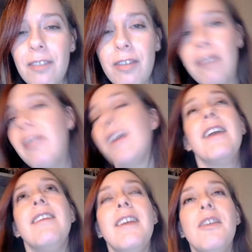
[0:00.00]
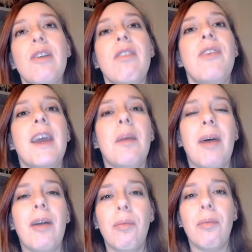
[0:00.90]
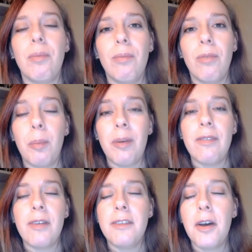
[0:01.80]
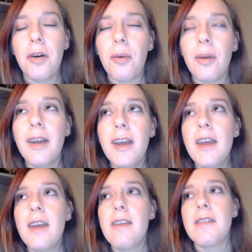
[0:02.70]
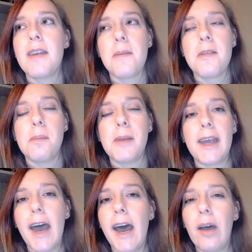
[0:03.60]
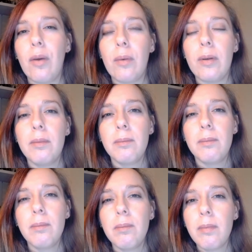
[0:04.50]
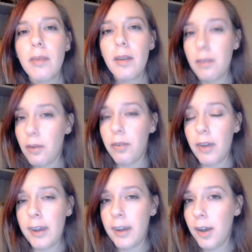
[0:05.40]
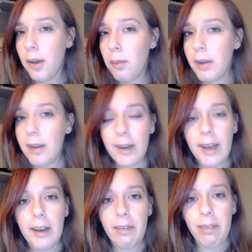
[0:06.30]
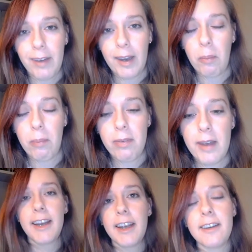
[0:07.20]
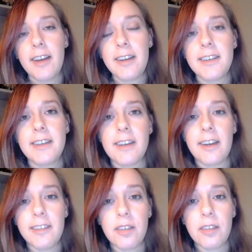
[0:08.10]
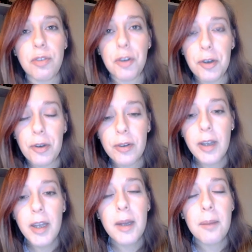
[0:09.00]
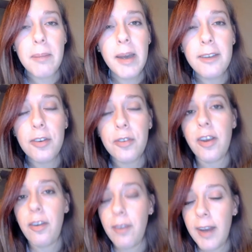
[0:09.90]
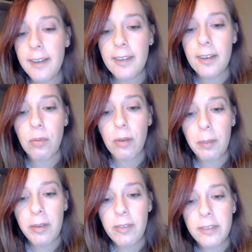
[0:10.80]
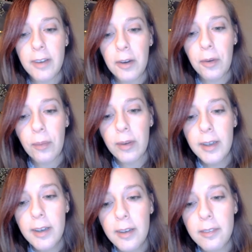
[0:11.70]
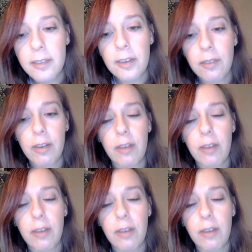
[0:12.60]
fact the continuous thing about Robert the doll seems to be how sort of human he seems. In 1994, Myrtle donated Robert the doll to the